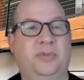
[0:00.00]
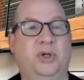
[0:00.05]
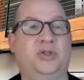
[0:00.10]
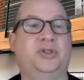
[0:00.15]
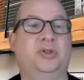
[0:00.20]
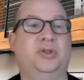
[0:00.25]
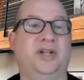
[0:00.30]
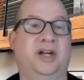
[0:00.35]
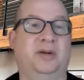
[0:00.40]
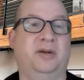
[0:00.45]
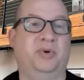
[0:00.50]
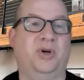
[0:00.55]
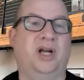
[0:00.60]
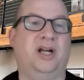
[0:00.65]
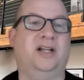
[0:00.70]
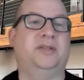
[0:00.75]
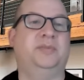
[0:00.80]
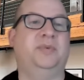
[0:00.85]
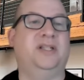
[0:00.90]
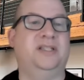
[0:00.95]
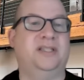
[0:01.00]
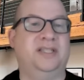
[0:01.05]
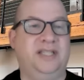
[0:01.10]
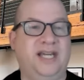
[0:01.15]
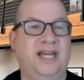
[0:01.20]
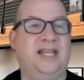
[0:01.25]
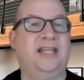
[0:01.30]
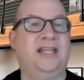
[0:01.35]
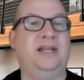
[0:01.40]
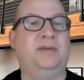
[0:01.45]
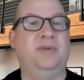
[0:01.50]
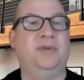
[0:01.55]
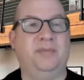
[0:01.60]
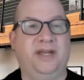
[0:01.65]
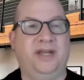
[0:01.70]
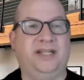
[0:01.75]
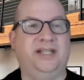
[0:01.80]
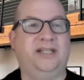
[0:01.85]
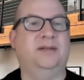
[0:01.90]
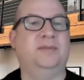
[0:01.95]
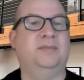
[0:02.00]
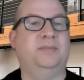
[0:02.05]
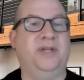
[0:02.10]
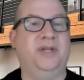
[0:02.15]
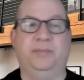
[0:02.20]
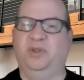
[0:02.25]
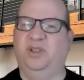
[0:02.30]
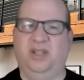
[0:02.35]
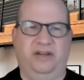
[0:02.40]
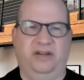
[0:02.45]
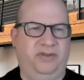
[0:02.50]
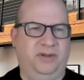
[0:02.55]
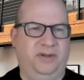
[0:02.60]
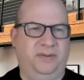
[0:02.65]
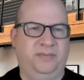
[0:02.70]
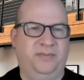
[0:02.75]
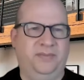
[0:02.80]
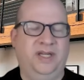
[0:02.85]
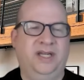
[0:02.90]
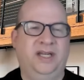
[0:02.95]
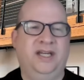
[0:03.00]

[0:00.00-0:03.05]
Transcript: personal care products because, again, they'd been making them. People loved them.